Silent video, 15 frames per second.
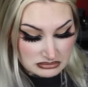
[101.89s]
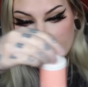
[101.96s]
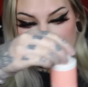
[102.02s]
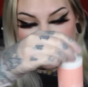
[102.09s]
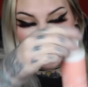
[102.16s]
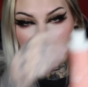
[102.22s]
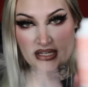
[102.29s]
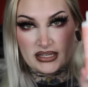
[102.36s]

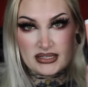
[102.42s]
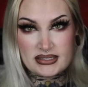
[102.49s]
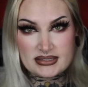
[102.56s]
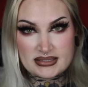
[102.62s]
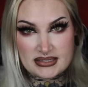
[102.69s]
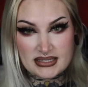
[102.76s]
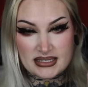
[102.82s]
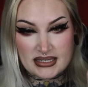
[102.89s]
Here
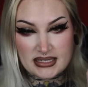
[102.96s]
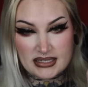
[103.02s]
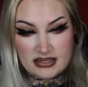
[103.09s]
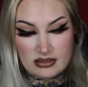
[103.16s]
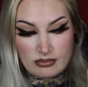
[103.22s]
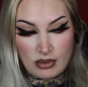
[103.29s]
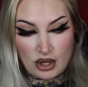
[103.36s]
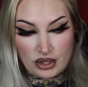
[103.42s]
is
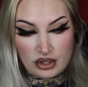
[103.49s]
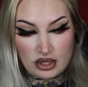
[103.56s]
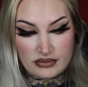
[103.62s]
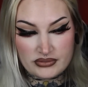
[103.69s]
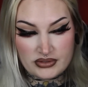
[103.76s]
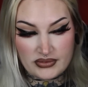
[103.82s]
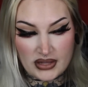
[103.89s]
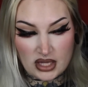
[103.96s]
the bottle
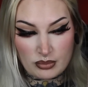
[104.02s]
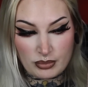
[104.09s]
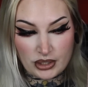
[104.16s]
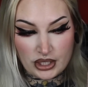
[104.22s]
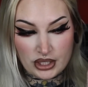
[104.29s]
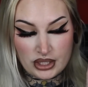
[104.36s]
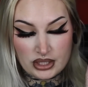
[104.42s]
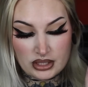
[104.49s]
of
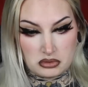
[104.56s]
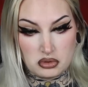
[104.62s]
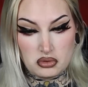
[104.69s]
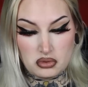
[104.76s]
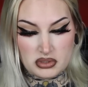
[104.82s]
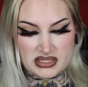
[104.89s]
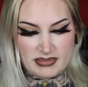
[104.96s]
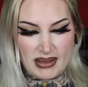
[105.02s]
developer.
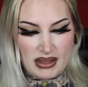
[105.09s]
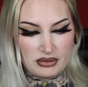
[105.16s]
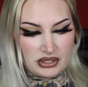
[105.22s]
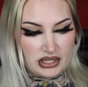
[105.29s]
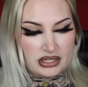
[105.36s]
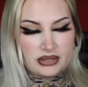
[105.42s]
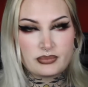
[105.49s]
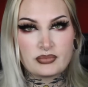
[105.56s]
Ooh, it's
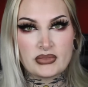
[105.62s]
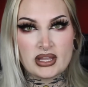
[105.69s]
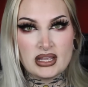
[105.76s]
powder.